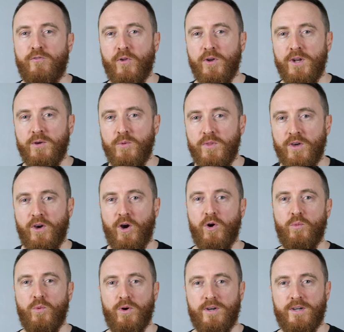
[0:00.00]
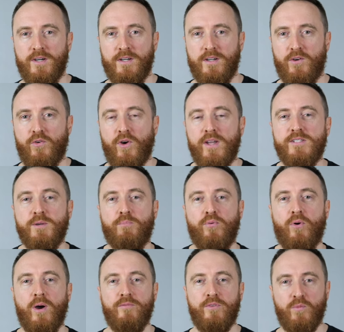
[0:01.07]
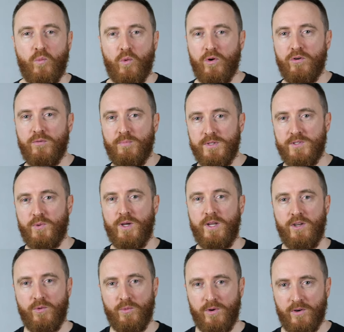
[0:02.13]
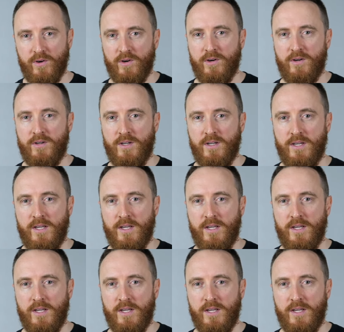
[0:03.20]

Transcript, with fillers: Flirting with a coworker creates a private world between you and her.